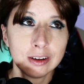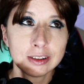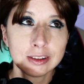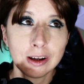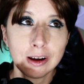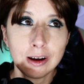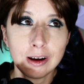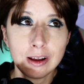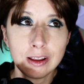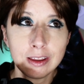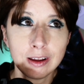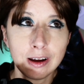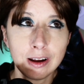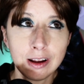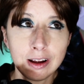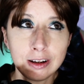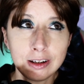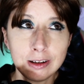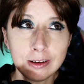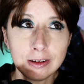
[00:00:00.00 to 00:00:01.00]
So I thought
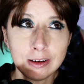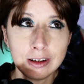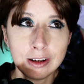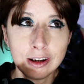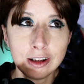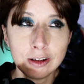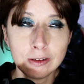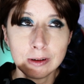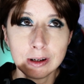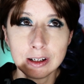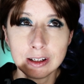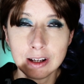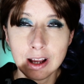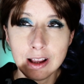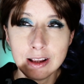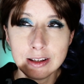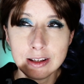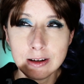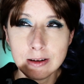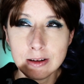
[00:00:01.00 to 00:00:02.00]
I'd do another one
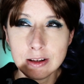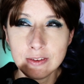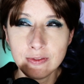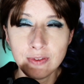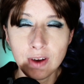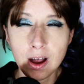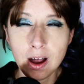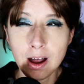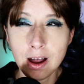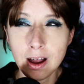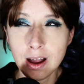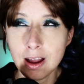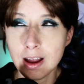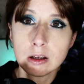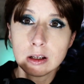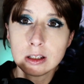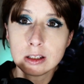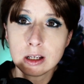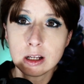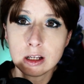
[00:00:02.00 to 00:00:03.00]
because it was fun. So
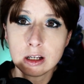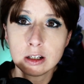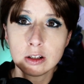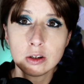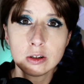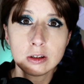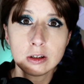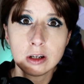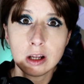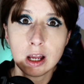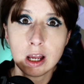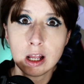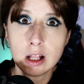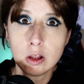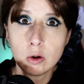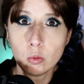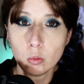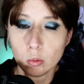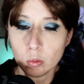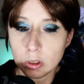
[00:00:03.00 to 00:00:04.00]
it's getting closer to
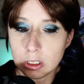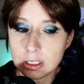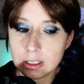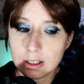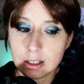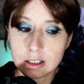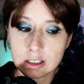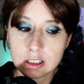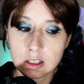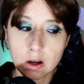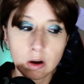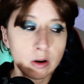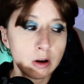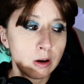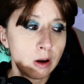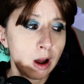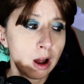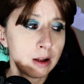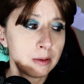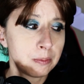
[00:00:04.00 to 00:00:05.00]
Halloween,
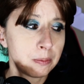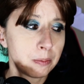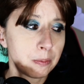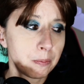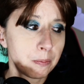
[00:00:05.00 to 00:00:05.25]
so I've